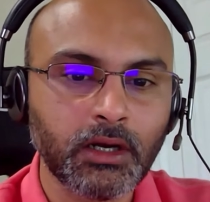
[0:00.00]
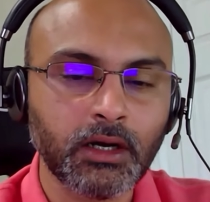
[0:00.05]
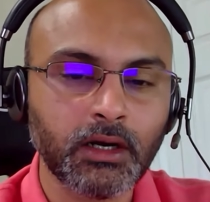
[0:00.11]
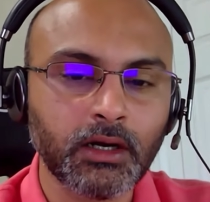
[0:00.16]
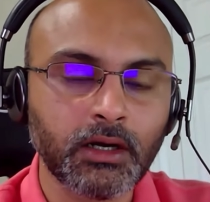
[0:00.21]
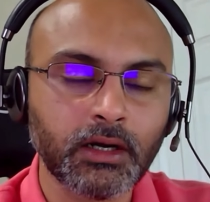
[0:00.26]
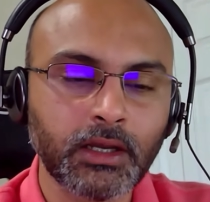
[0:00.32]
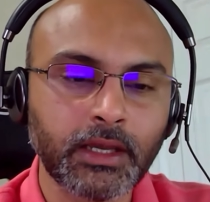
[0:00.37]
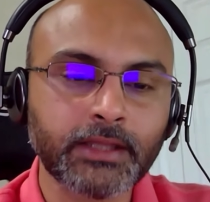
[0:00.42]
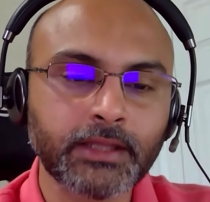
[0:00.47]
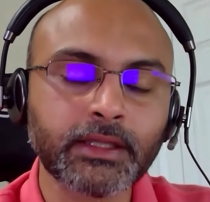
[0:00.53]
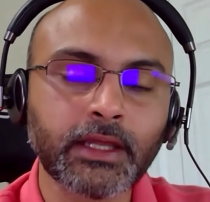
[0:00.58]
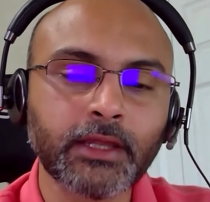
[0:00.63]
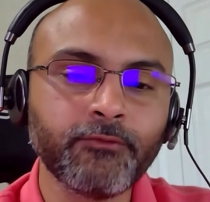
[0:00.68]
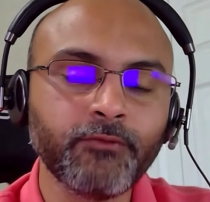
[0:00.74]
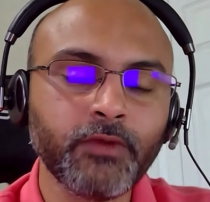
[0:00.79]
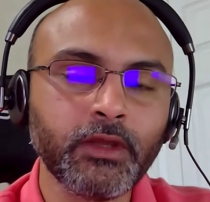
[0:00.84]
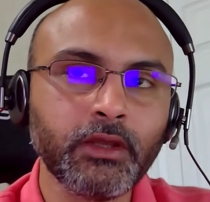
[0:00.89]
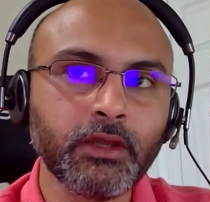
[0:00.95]
And
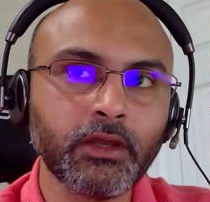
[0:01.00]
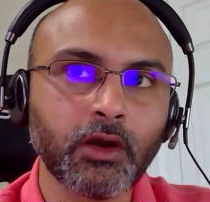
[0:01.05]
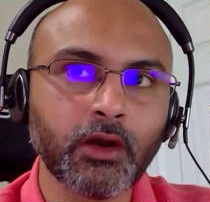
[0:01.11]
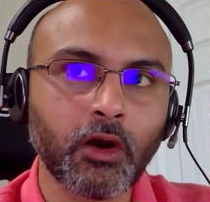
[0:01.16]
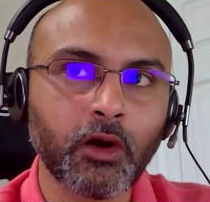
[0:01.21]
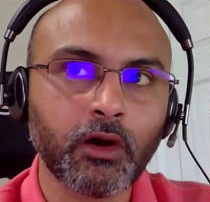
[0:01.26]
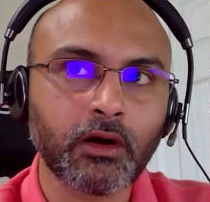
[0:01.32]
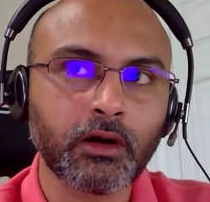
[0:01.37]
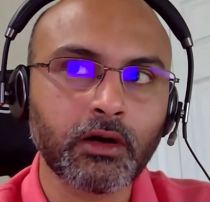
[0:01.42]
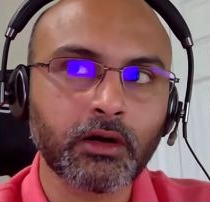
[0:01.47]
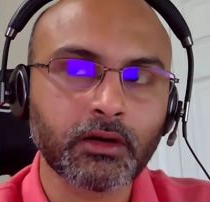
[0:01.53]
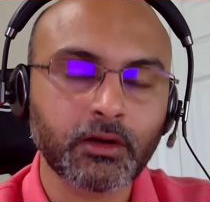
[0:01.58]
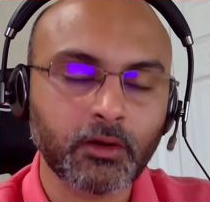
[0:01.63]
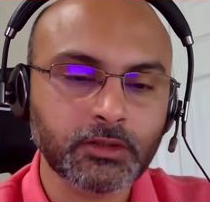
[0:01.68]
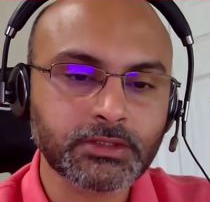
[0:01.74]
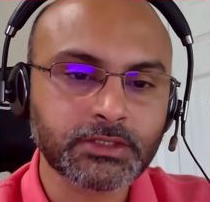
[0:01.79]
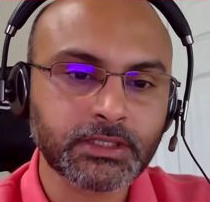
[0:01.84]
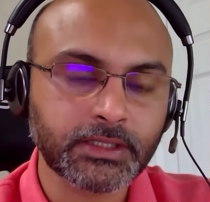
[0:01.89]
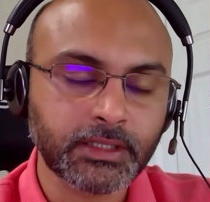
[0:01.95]
then we are
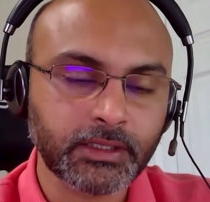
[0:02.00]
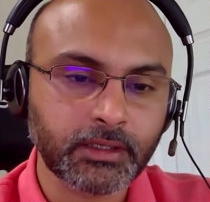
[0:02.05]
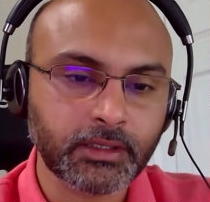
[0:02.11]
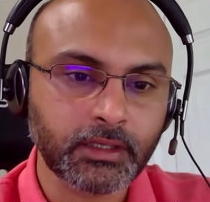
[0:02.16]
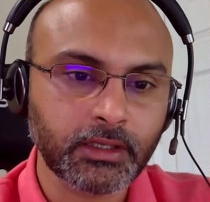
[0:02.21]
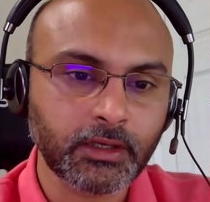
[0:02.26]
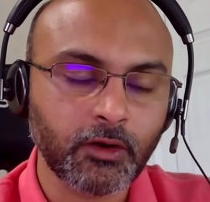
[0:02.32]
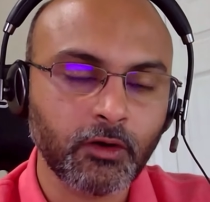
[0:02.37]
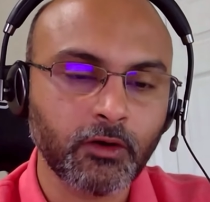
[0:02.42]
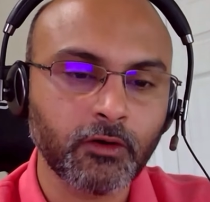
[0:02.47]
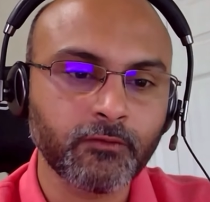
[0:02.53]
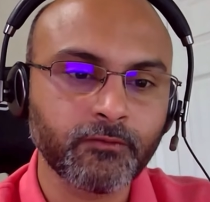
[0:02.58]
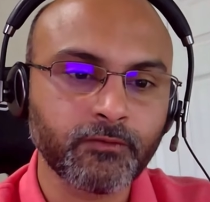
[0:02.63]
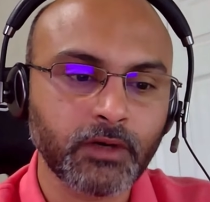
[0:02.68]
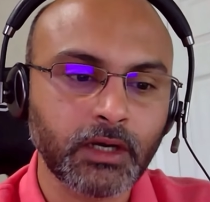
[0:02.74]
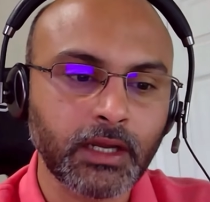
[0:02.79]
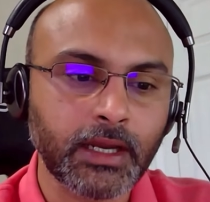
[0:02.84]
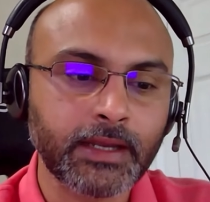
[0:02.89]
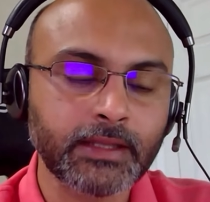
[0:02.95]
also thinking of
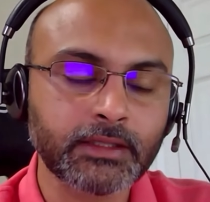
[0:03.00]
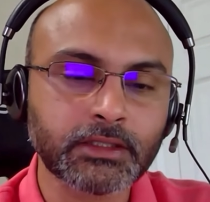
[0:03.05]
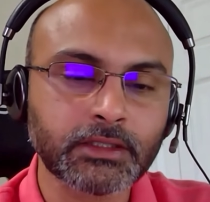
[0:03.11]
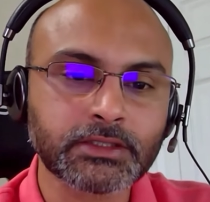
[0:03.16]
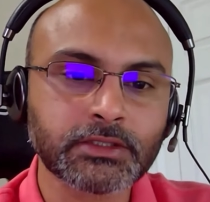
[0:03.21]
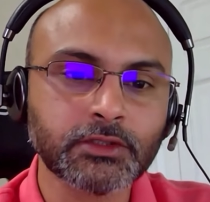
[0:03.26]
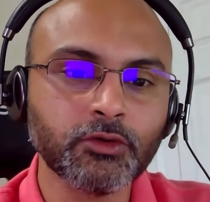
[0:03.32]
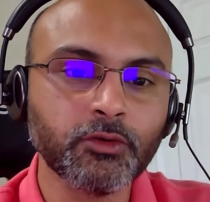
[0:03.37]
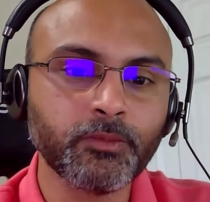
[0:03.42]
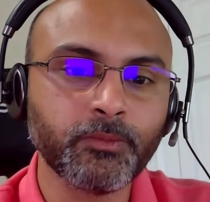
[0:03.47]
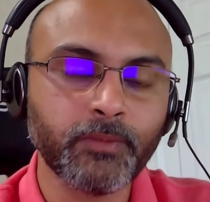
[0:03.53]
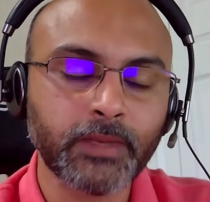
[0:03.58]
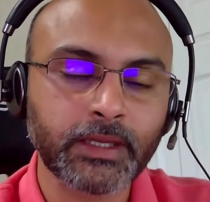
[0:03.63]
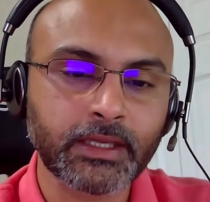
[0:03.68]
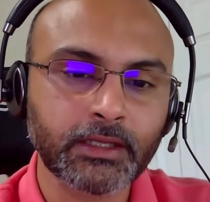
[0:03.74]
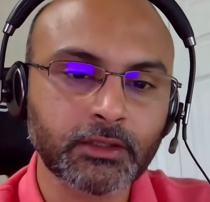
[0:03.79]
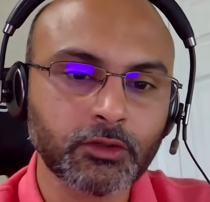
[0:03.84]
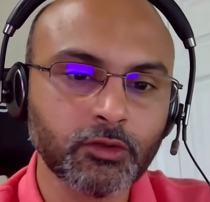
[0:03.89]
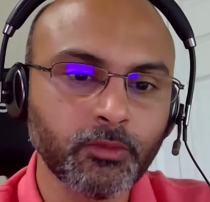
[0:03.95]
adding this loop,
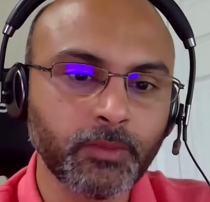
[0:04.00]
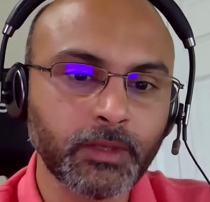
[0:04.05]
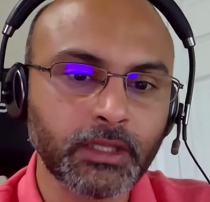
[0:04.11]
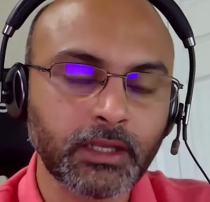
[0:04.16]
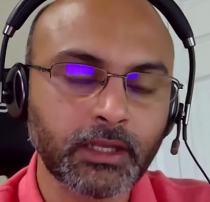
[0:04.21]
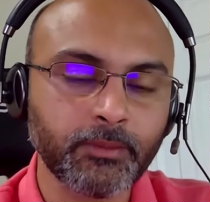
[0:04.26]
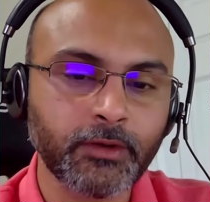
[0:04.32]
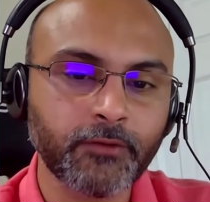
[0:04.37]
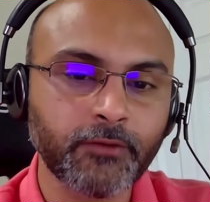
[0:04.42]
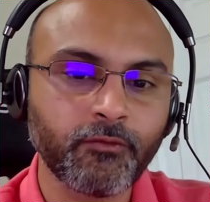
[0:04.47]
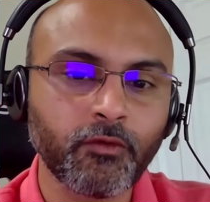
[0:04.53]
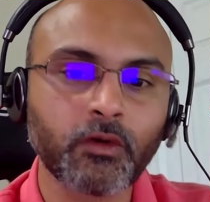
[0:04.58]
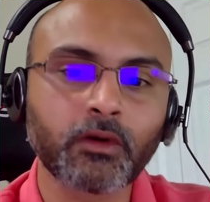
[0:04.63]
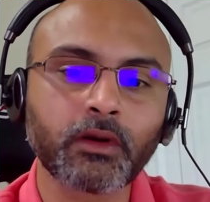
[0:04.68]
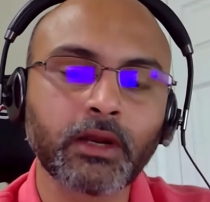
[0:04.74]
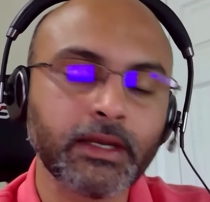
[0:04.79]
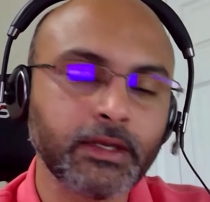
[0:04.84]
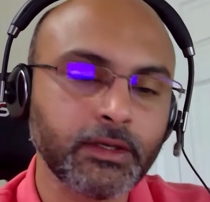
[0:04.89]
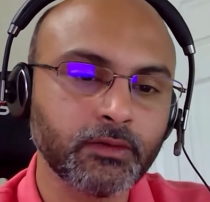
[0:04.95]
making loop alignment for
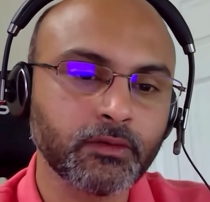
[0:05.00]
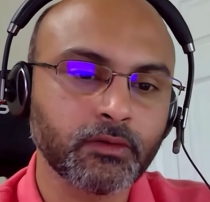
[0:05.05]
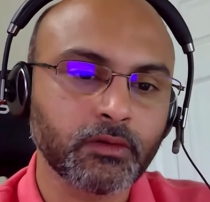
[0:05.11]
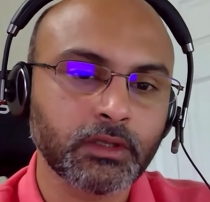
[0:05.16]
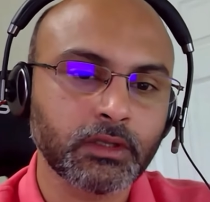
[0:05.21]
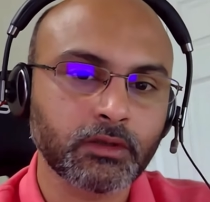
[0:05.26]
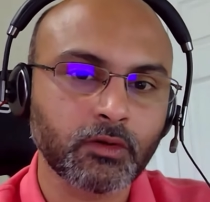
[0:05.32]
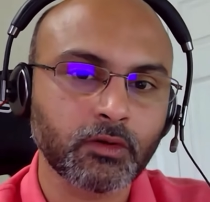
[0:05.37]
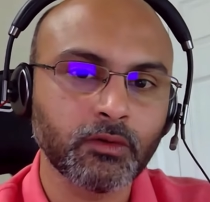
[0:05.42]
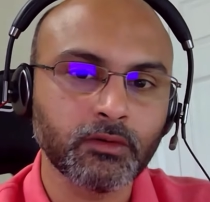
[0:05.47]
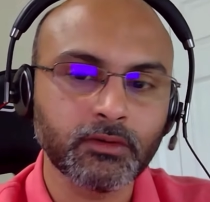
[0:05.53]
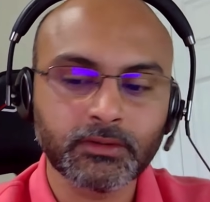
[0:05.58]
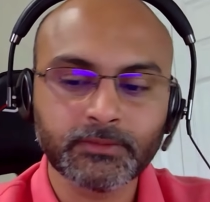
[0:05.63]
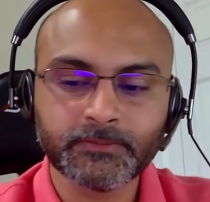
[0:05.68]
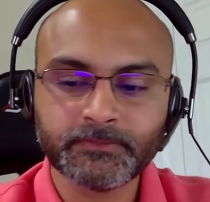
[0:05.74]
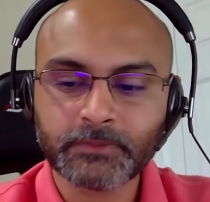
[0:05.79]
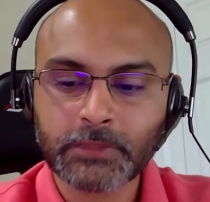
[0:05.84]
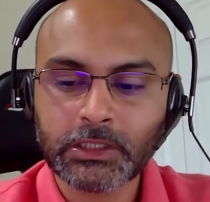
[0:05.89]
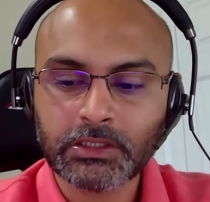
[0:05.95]
ready to run code.
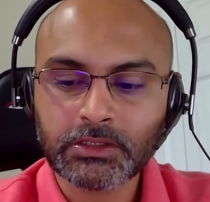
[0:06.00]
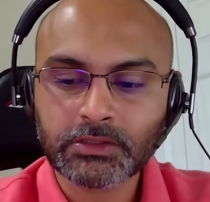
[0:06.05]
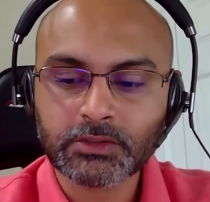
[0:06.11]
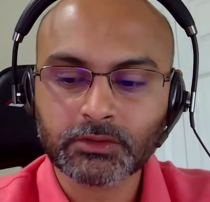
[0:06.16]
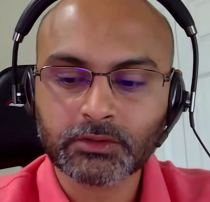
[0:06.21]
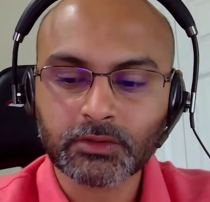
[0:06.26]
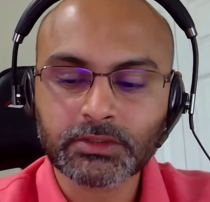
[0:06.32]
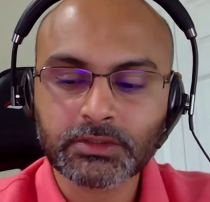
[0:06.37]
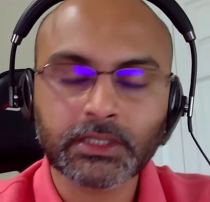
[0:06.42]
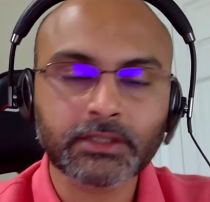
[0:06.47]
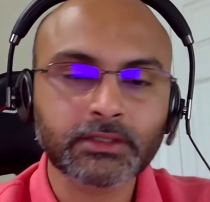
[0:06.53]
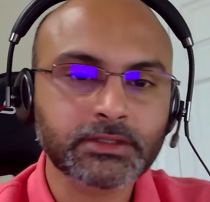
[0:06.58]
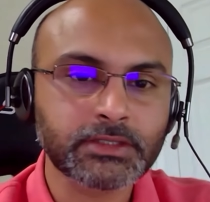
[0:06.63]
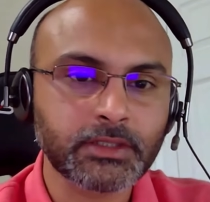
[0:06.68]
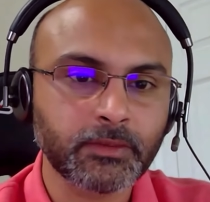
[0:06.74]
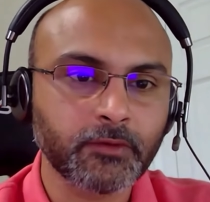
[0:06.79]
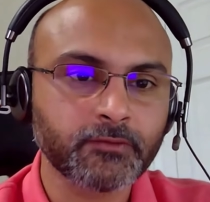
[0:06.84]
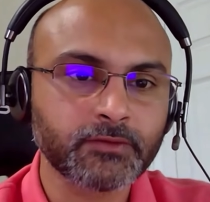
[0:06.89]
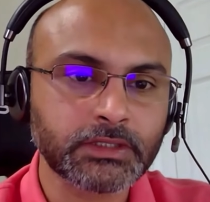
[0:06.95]
So those are
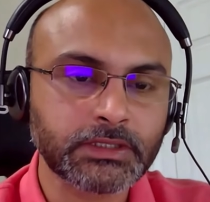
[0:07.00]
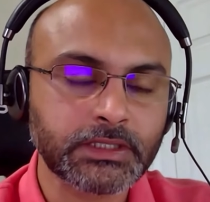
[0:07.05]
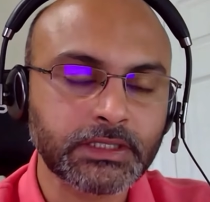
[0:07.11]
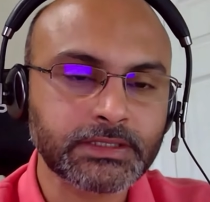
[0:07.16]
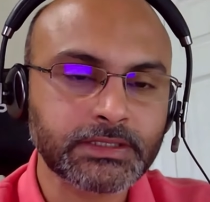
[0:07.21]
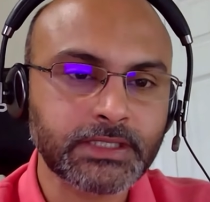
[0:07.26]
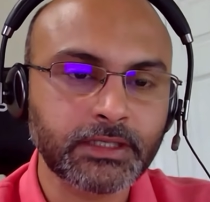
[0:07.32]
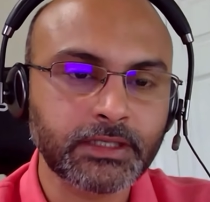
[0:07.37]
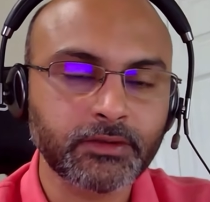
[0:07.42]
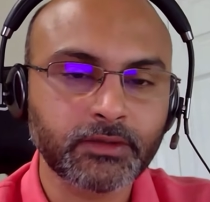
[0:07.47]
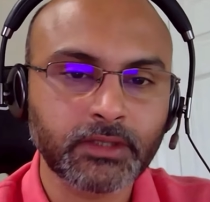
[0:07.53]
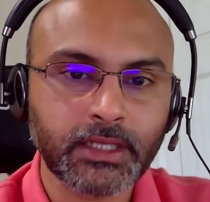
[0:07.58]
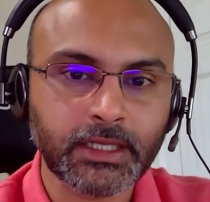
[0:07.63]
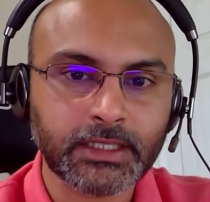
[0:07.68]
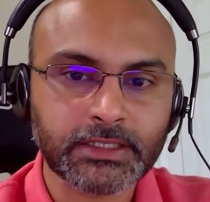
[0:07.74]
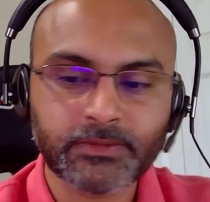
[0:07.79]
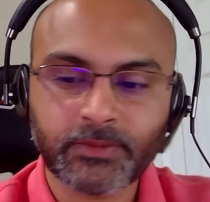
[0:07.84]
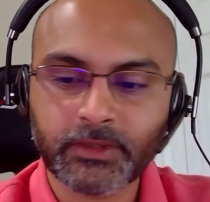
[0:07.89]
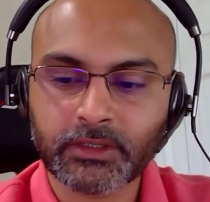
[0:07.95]
some of the things that you can
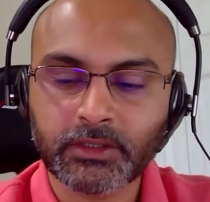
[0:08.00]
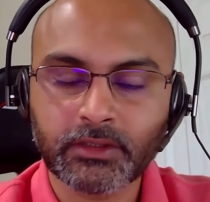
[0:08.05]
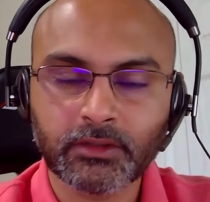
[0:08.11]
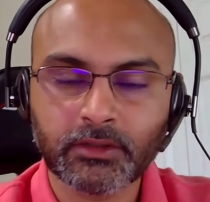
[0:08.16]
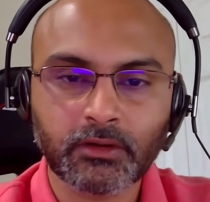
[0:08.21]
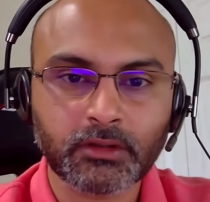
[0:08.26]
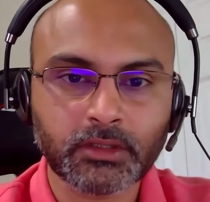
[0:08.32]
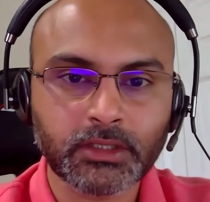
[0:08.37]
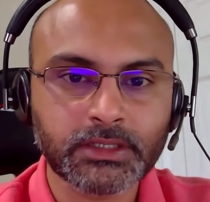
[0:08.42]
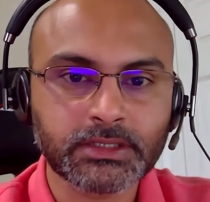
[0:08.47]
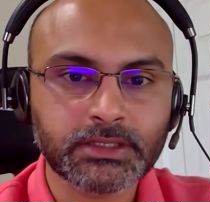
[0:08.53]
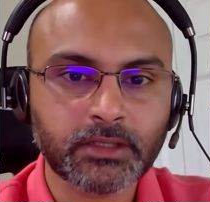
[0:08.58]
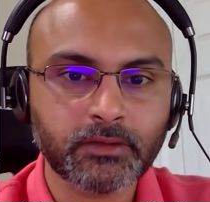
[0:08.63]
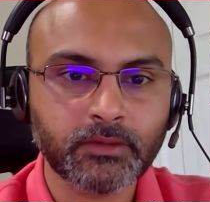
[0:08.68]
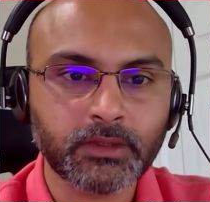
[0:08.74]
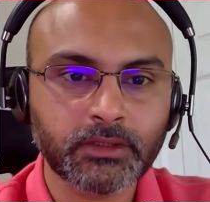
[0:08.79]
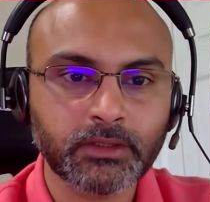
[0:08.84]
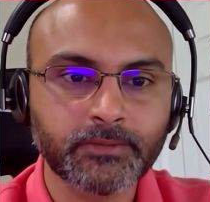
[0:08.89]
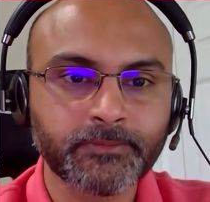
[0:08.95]
expect in .NET
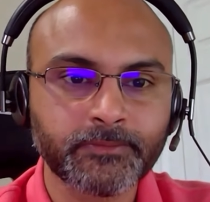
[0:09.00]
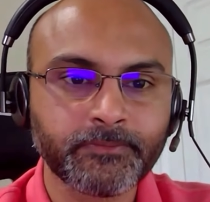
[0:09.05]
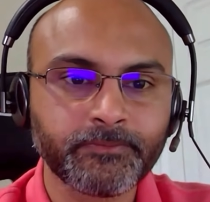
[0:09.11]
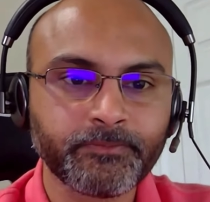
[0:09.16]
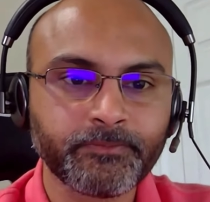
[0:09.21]
7.